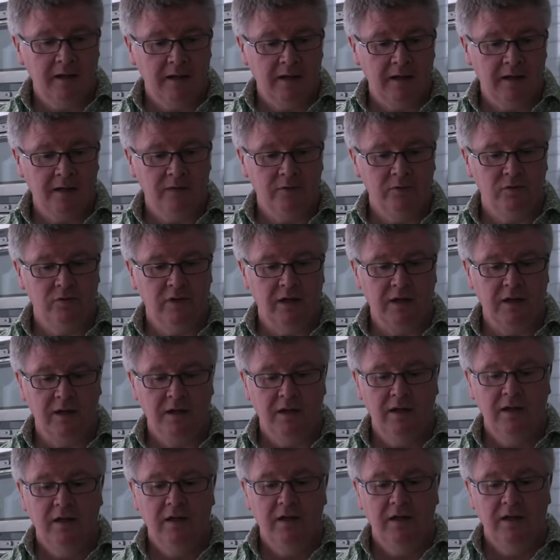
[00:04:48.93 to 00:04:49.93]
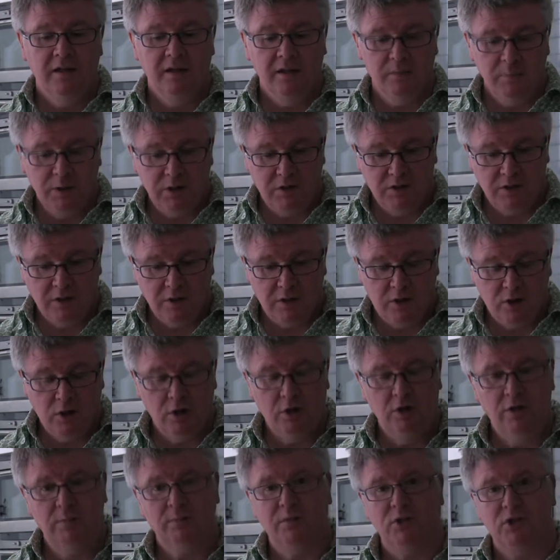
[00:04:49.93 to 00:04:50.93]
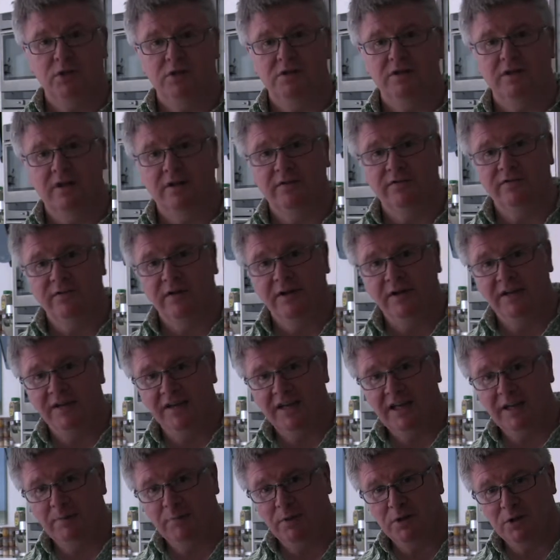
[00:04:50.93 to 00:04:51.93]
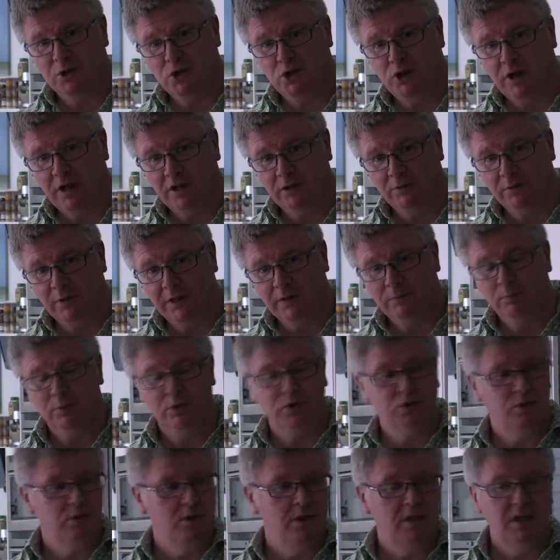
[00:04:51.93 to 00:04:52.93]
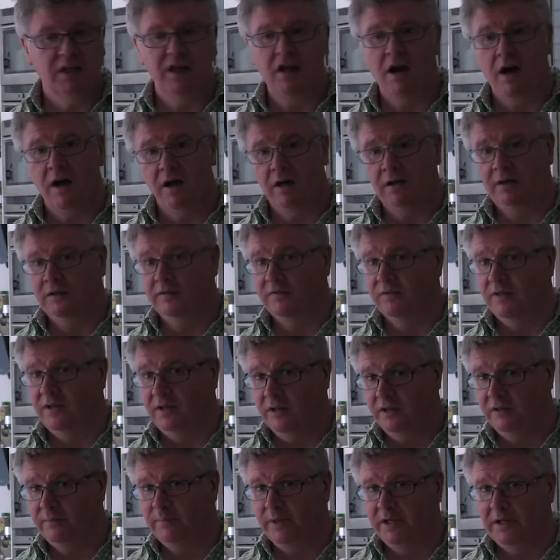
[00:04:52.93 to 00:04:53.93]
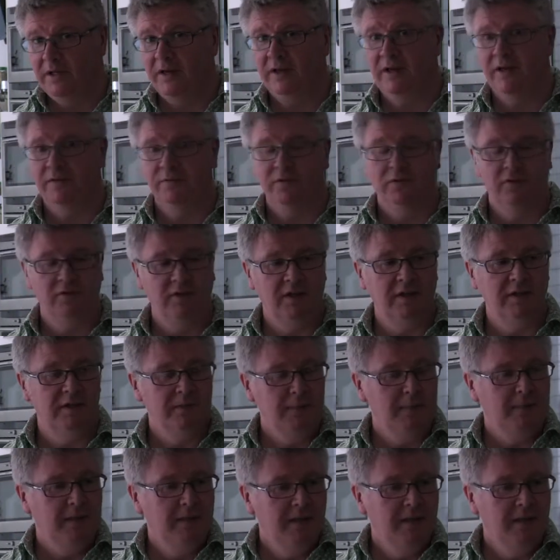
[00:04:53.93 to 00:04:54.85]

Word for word: And uh, the, the third Michelin star finally came in the January, which kind of killed me, I have to say,